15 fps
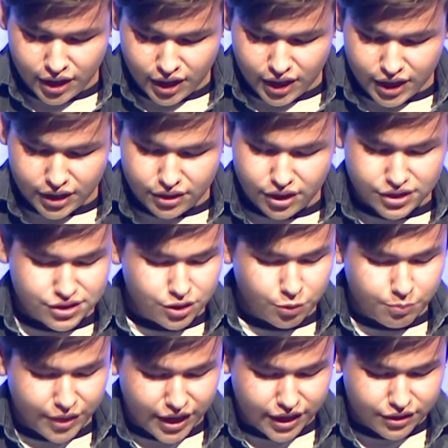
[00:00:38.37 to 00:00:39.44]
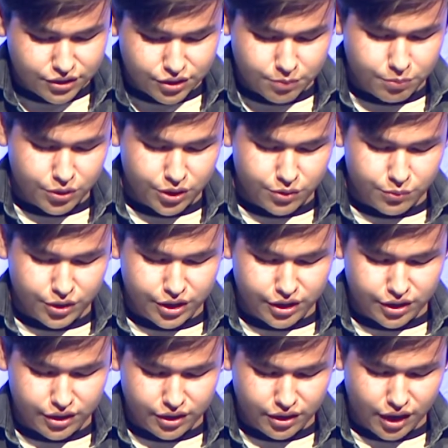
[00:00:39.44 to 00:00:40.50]
It got so bad to the point
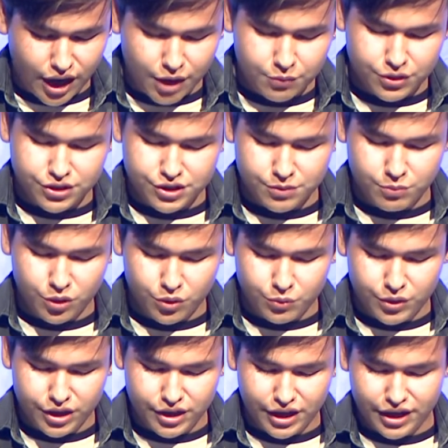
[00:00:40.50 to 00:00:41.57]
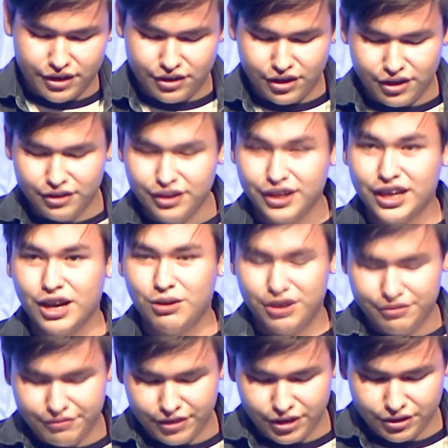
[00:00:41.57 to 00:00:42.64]
where I would smoke weed and not like how I
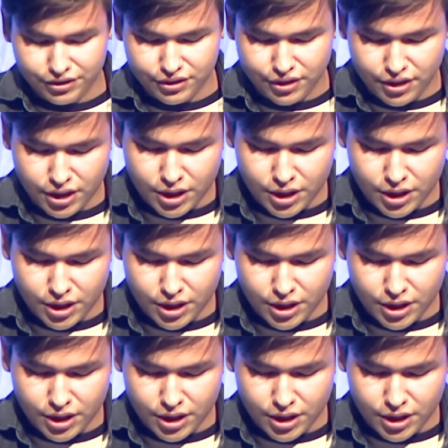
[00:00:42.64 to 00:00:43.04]
felt,